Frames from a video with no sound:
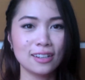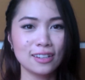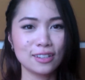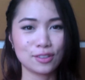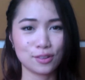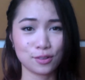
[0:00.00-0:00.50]

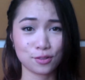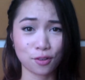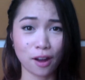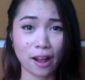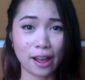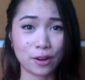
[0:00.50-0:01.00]
to
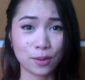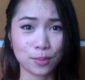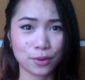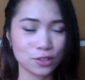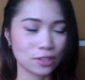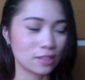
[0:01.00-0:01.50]
try or
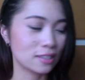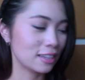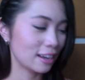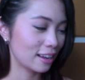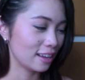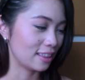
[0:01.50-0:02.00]
purchase
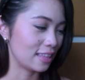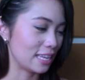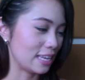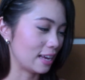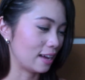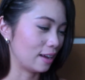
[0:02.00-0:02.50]

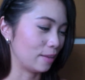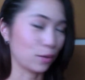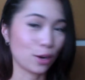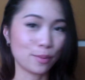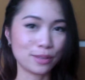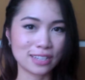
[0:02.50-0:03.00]
the
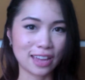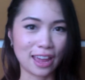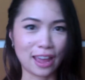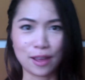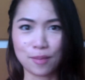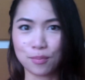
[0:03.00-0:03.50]
Urban
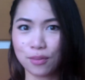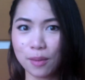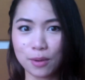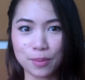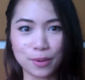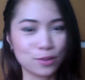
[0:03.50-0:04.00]
Decay
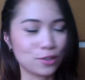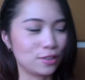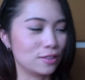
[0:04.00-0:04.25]
Primer Potion.